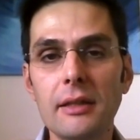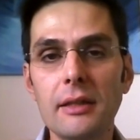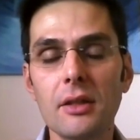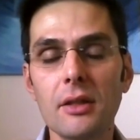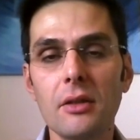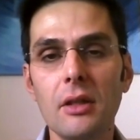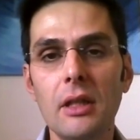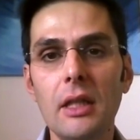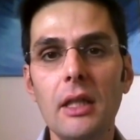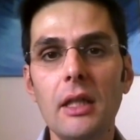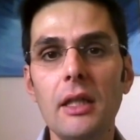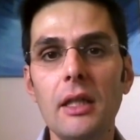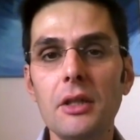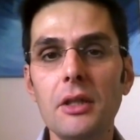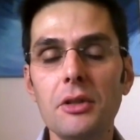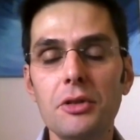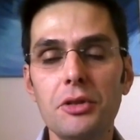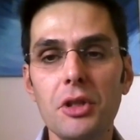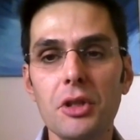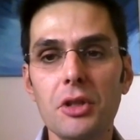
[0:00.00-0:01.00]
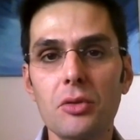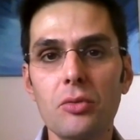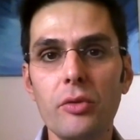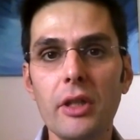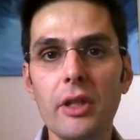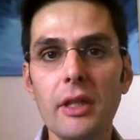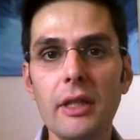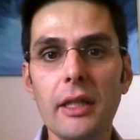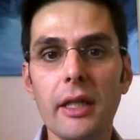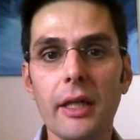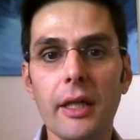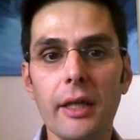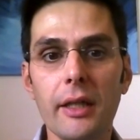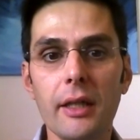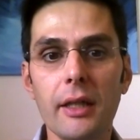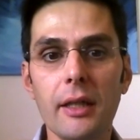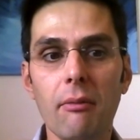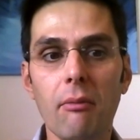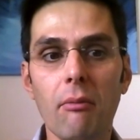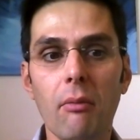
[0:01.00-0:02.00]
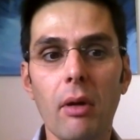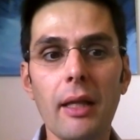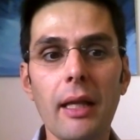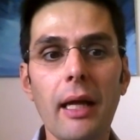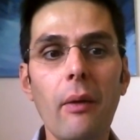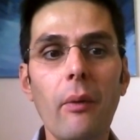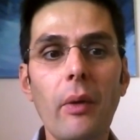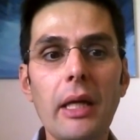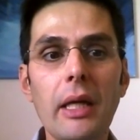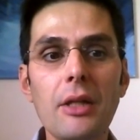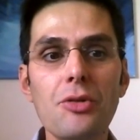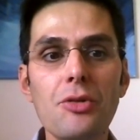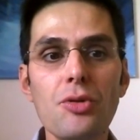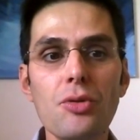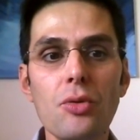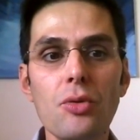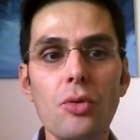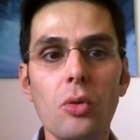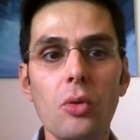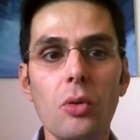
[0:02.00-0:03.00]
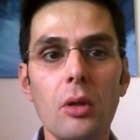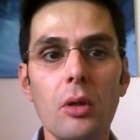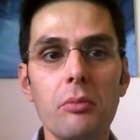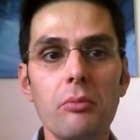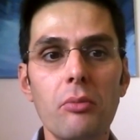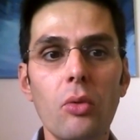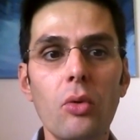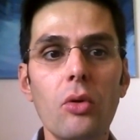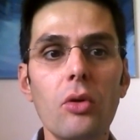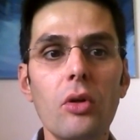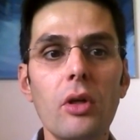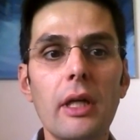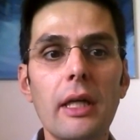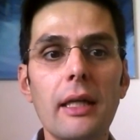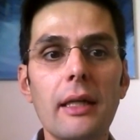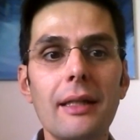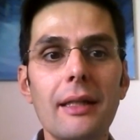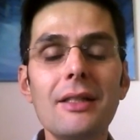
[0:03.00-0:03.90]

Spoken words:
So it's just really allowing it to more